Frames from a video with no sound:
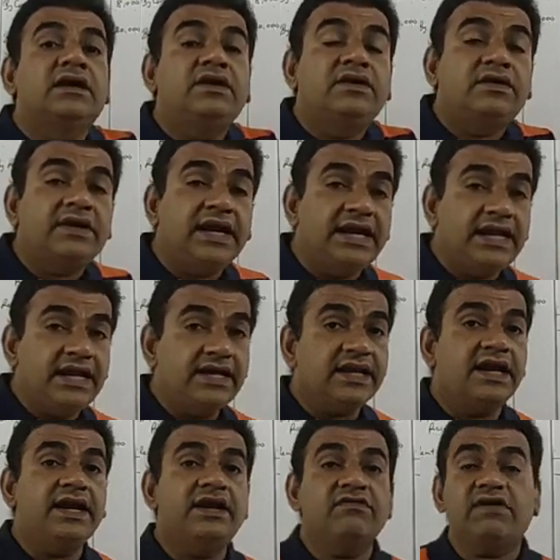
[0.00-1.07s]
Trading
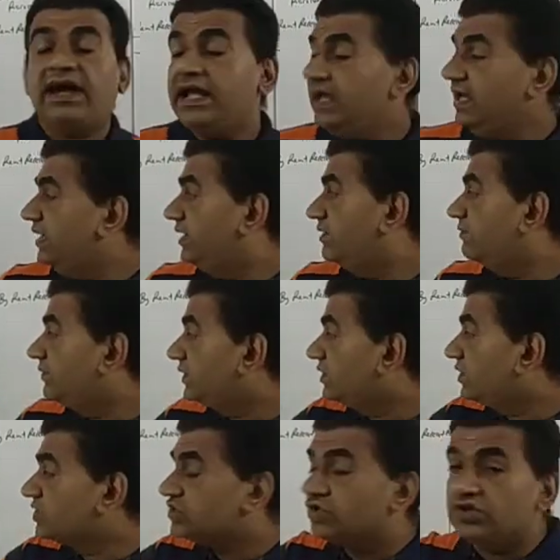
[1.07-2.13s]
credit, why?
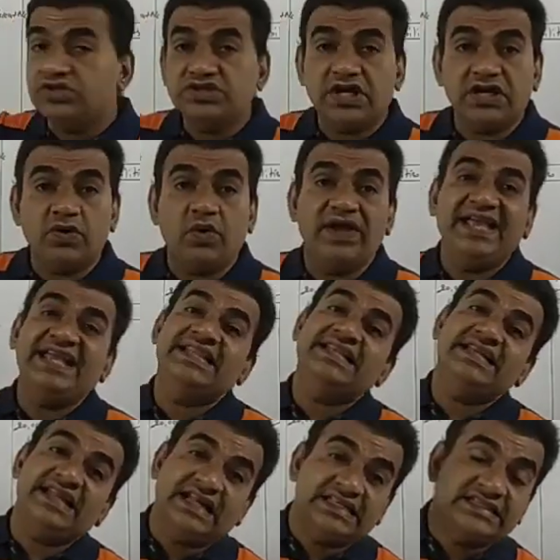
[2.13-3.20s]
Because goods are going in the
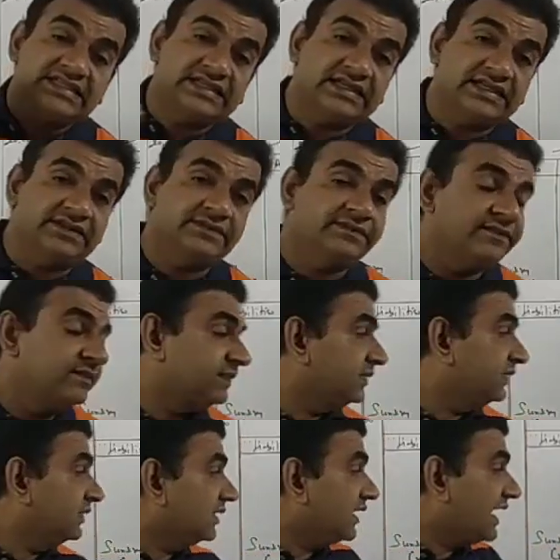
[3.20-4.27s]
next year.
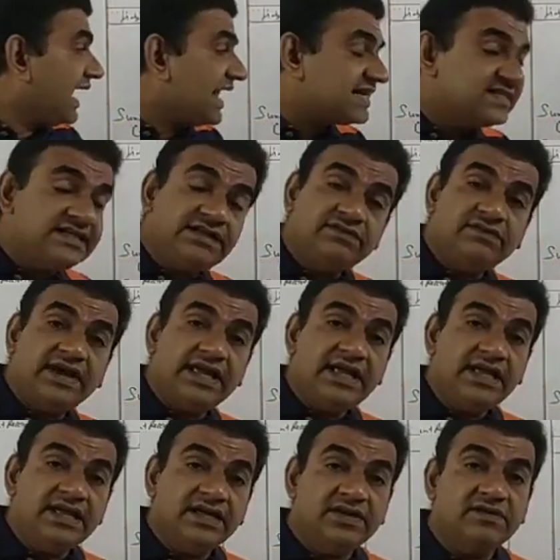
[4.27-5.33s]
Asset,
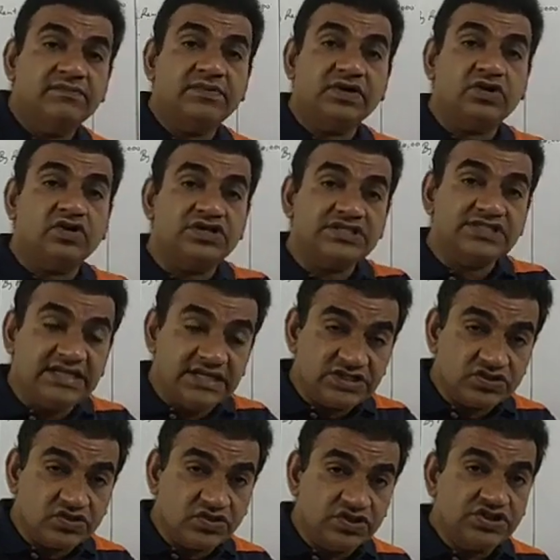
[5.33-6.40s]
why? Because these
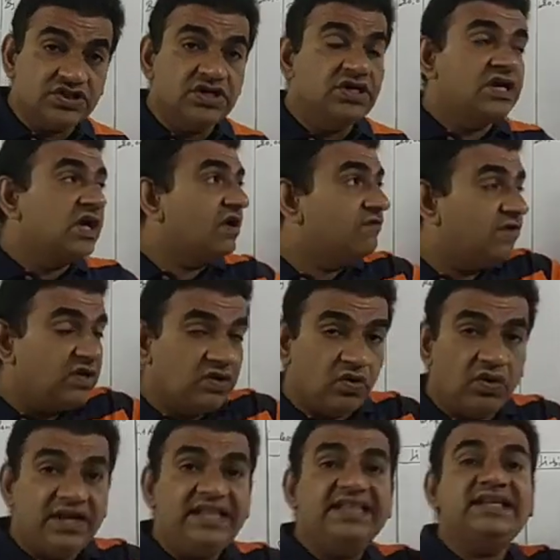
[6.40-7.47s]
goods will go
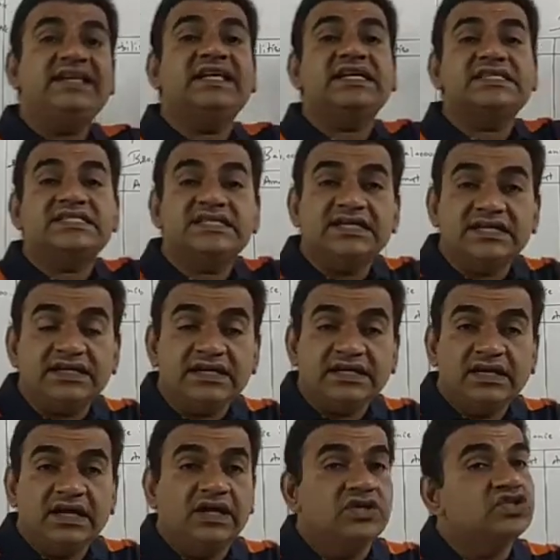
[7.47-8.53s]
in the next year.
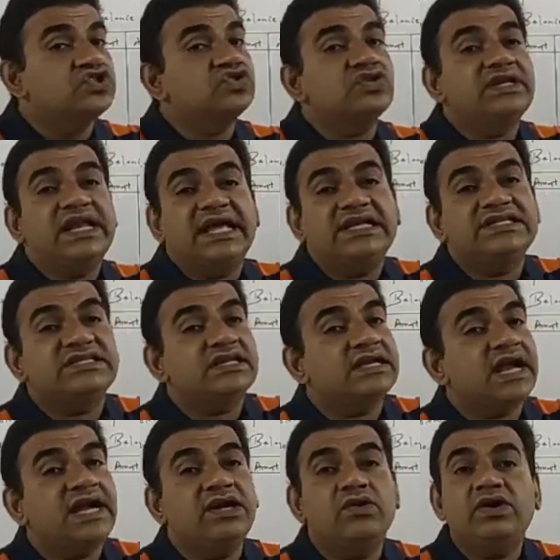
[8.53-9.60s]
So next year
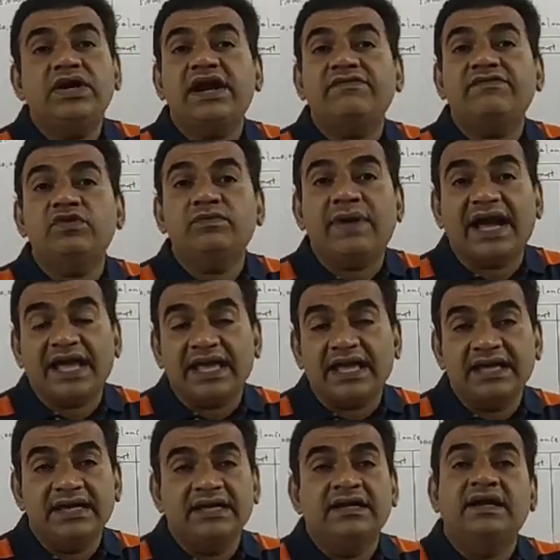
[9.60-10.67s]
I don't have to buy.
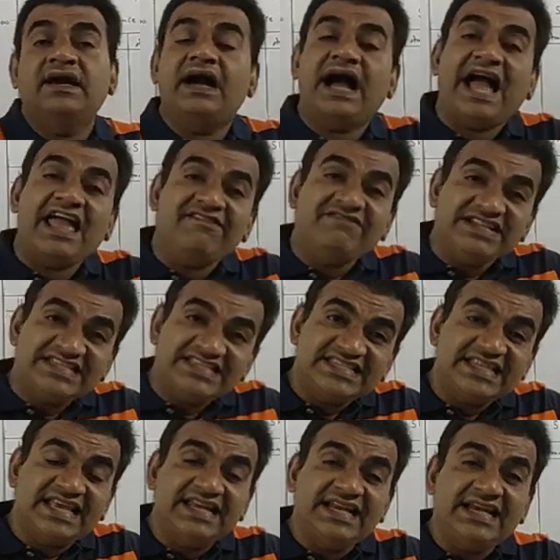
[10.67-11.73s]
I will
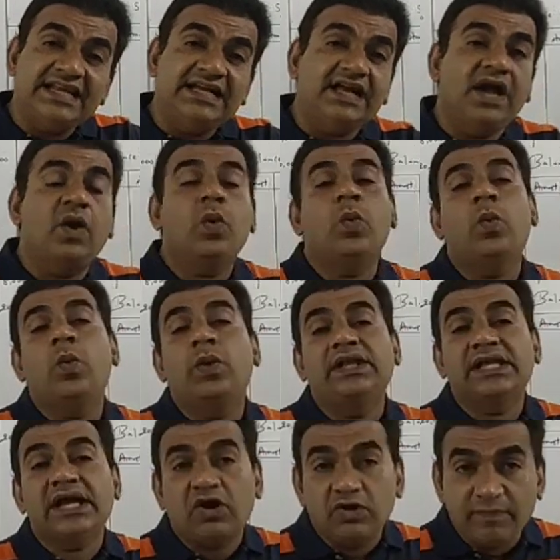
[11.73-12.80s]
sell it
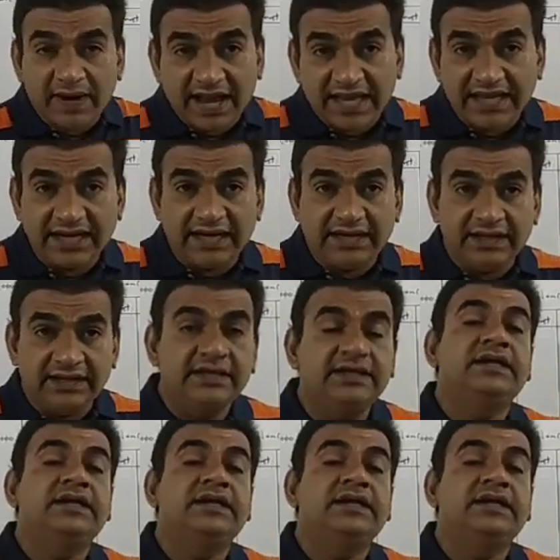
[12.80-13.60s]
without buying it.